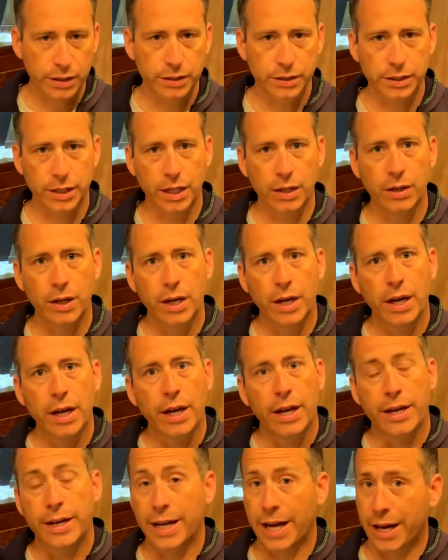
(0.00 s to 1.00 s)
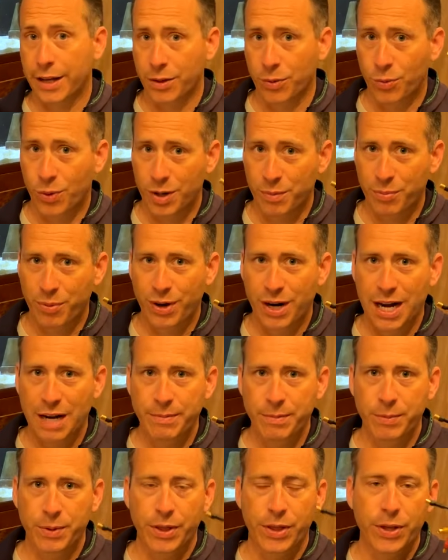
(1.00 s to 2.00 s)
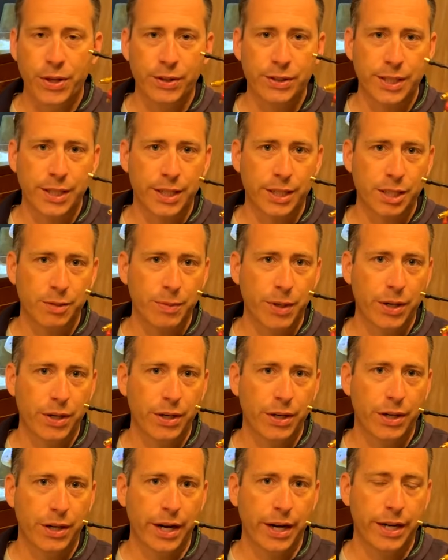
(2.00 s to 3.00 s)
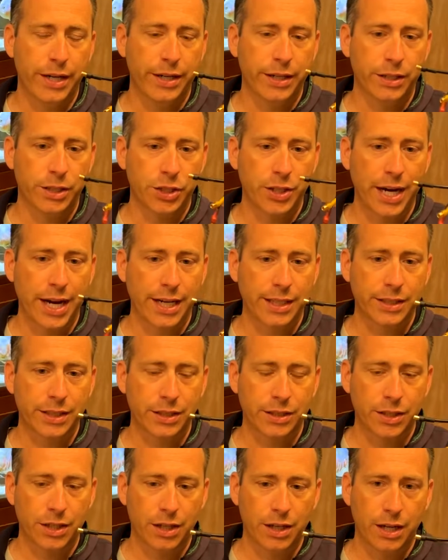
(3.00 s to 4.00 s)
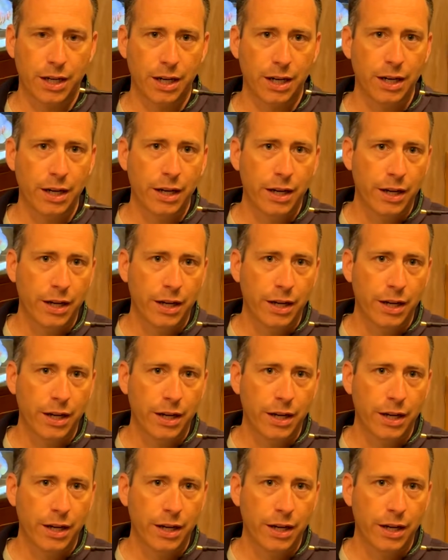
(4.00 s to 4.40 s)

So now the one problem with using this motor in your Traxxas car,